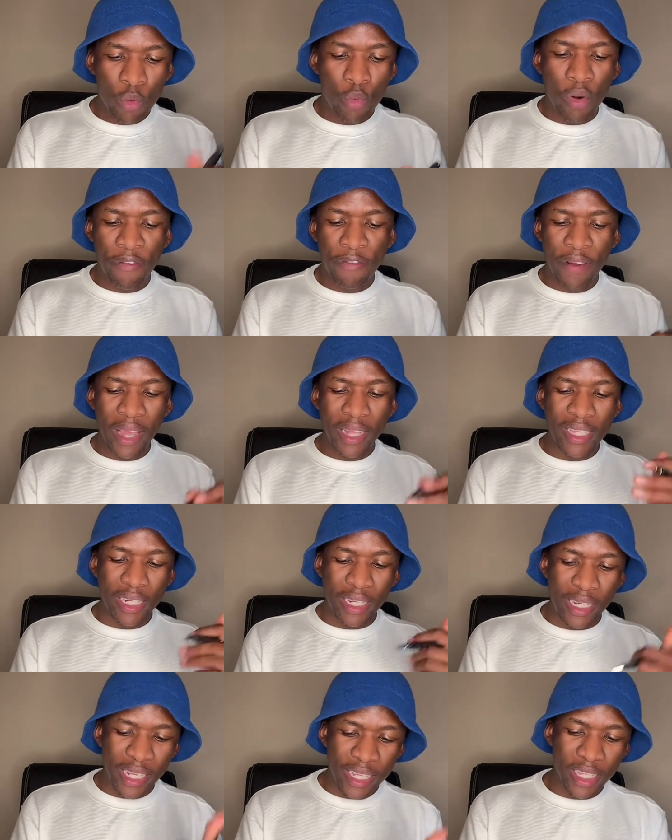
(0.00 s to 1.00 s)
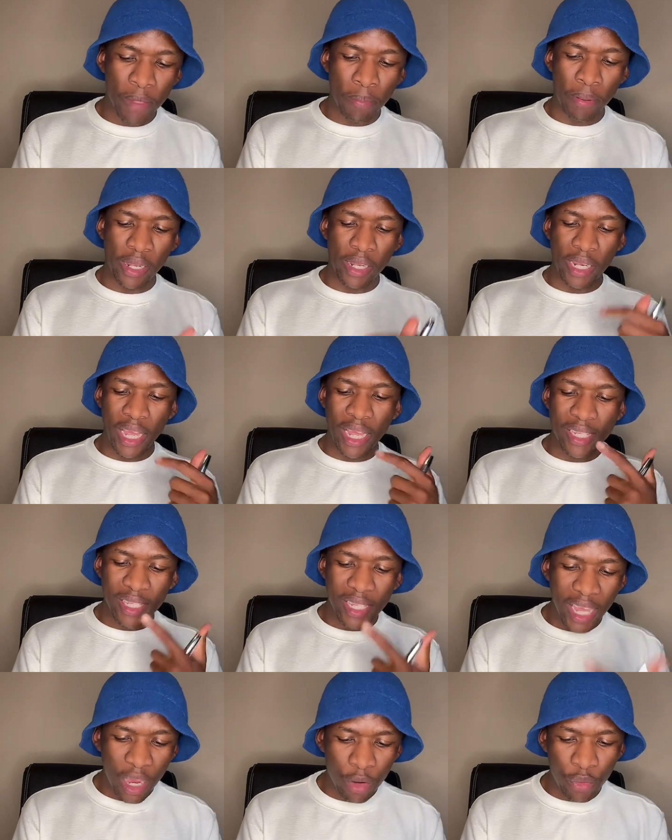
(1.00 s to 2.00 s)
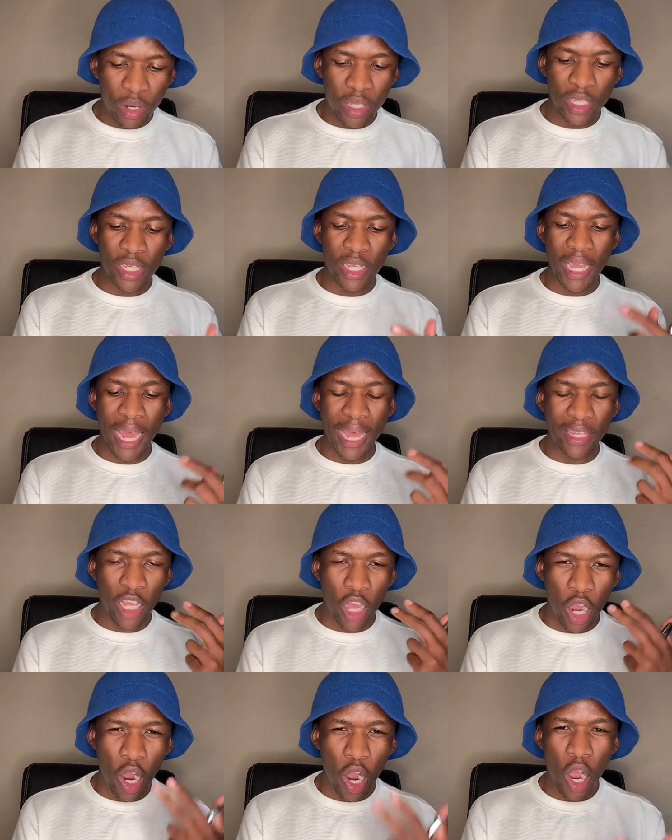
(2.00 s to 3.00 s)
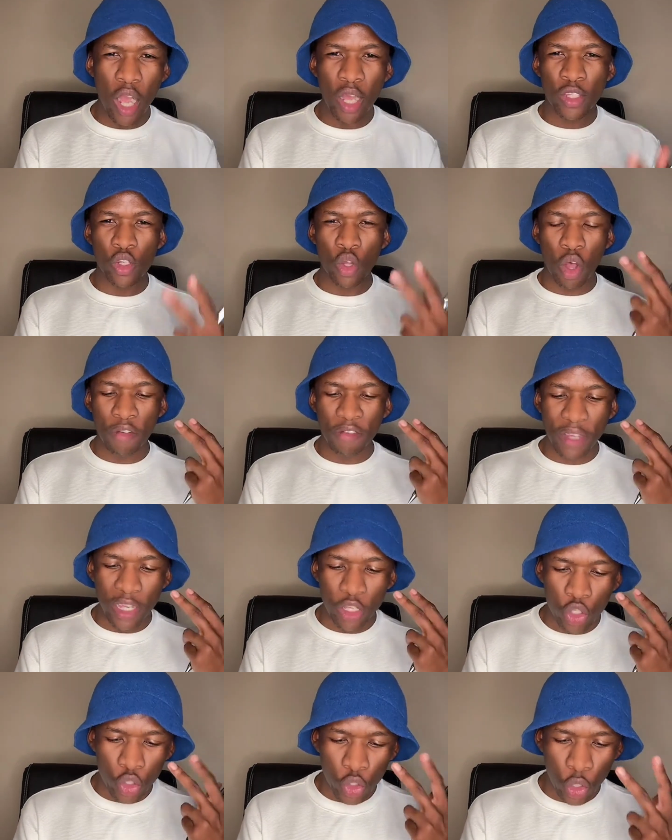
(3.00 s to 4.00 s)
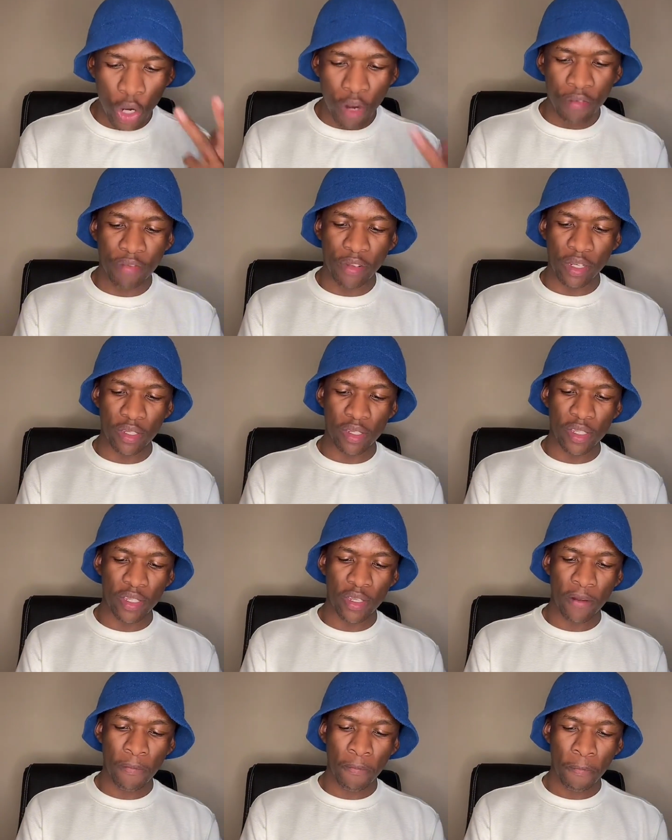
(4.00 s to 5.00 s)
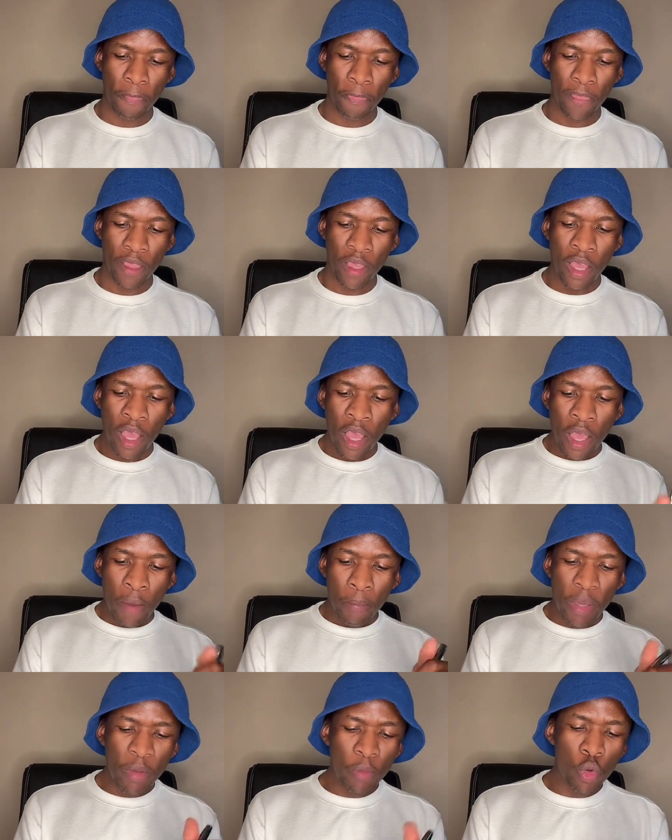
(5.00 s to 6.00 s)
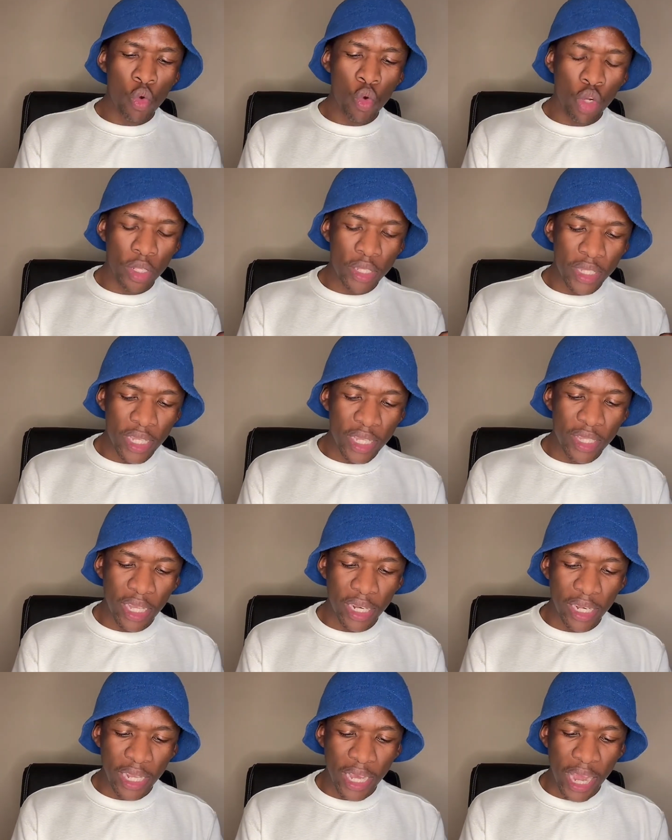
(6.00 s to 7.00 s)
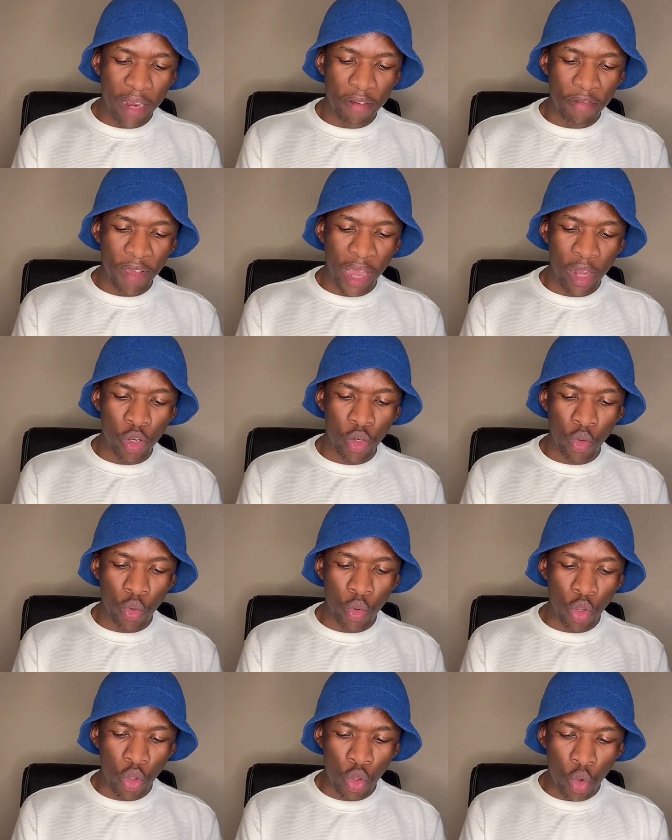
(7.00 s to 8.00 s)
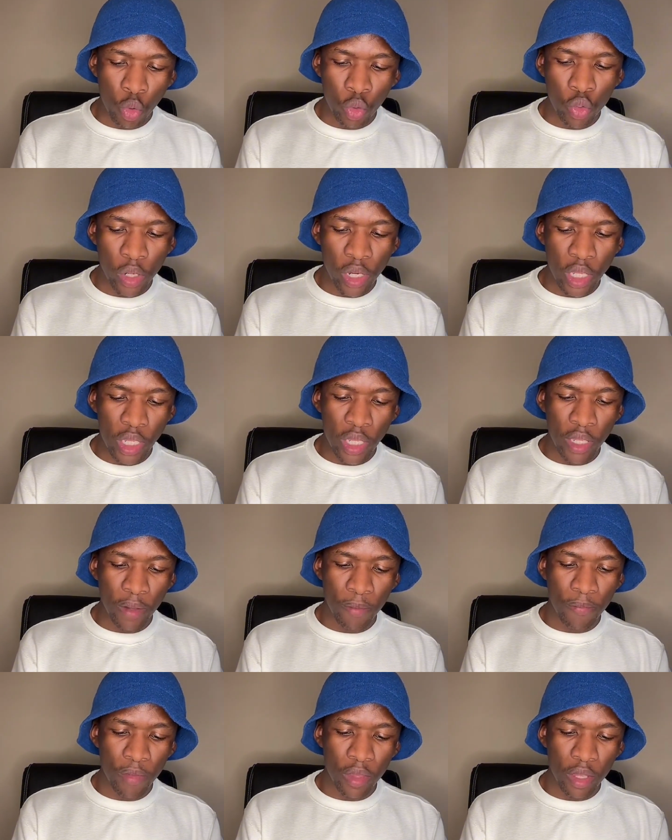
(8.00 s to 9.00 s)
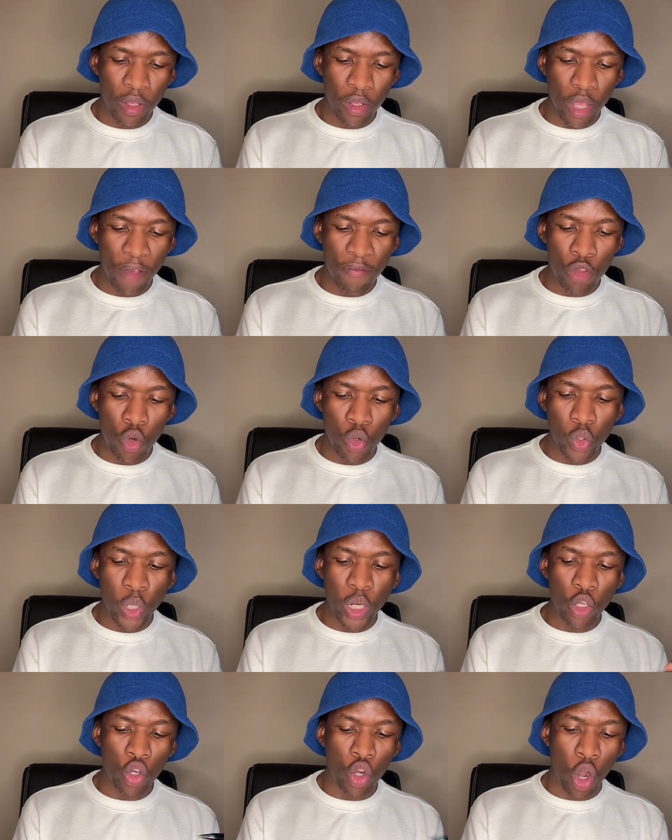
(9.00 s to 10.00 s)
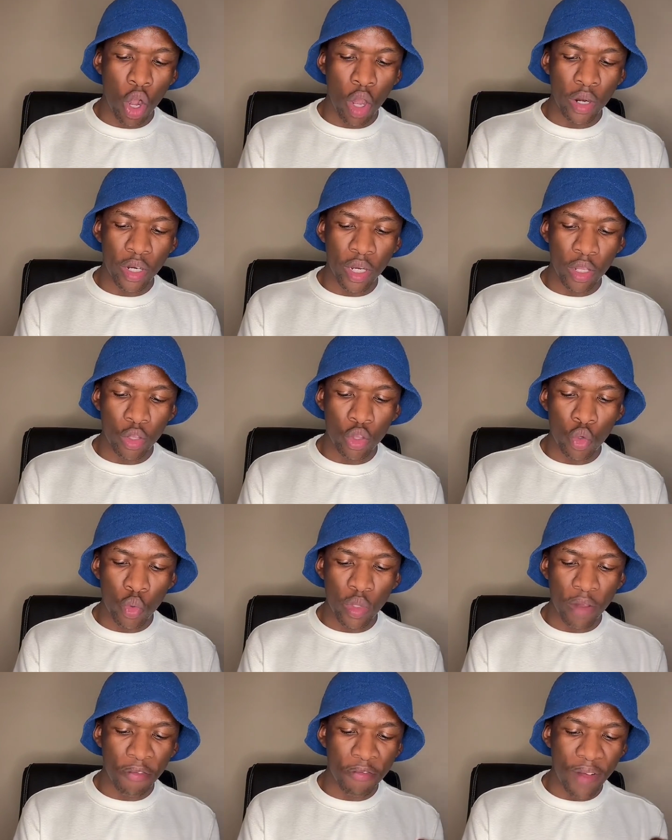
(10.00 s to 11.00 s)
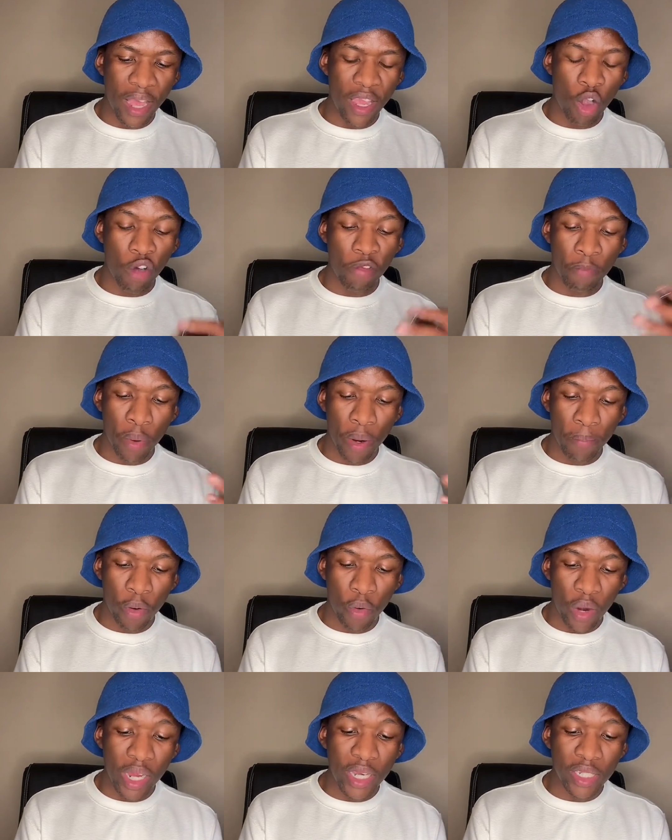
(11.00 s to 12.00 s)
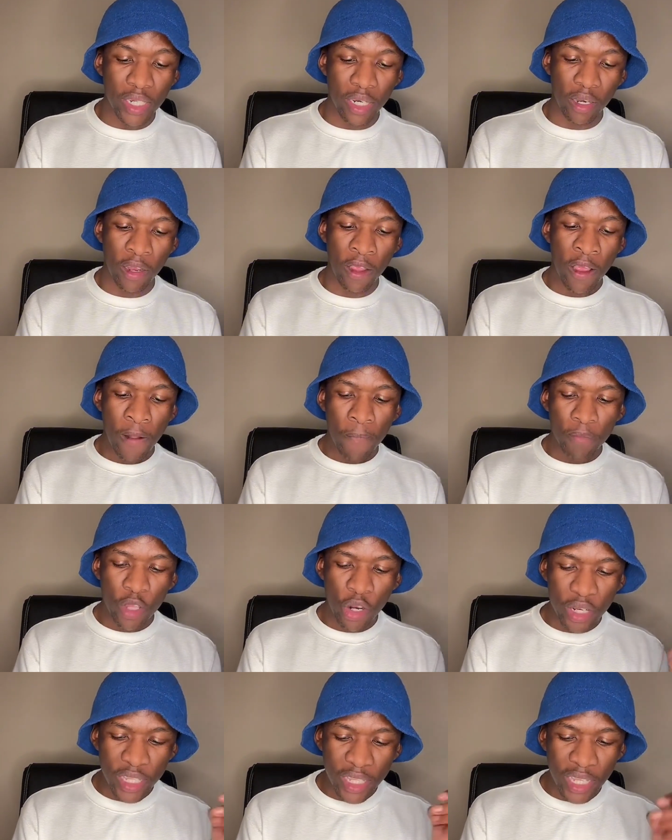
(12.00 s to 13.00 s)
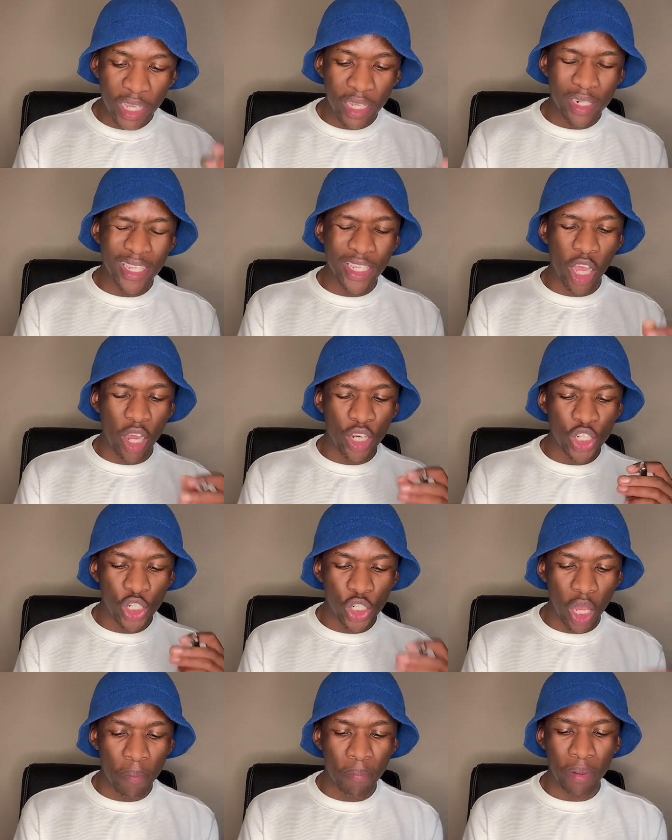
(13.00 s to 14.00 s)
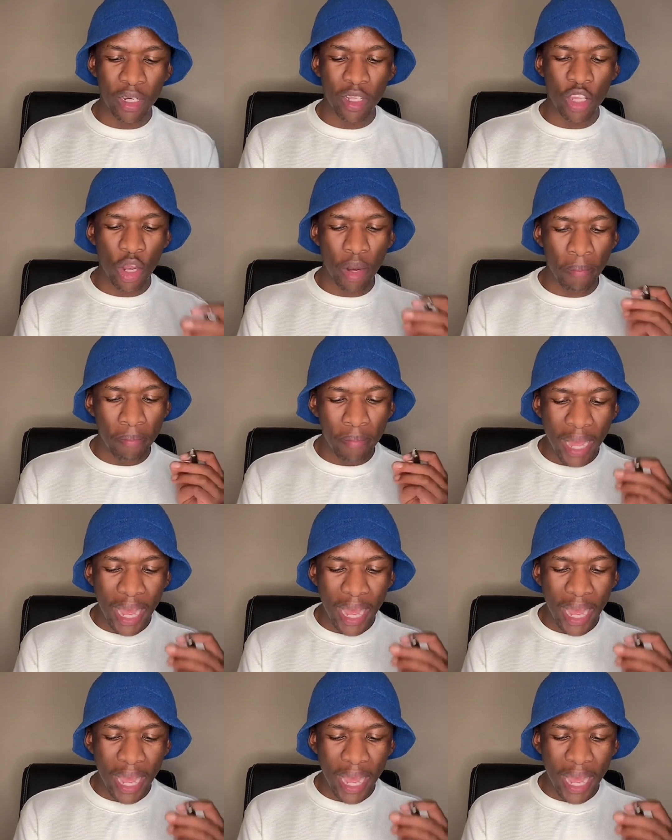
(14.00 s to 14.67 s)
It reflects discipline, integrity, and the heart of a servant. People who consistently add value have usually gone through the fire of preparation. Their skills are sharpened, their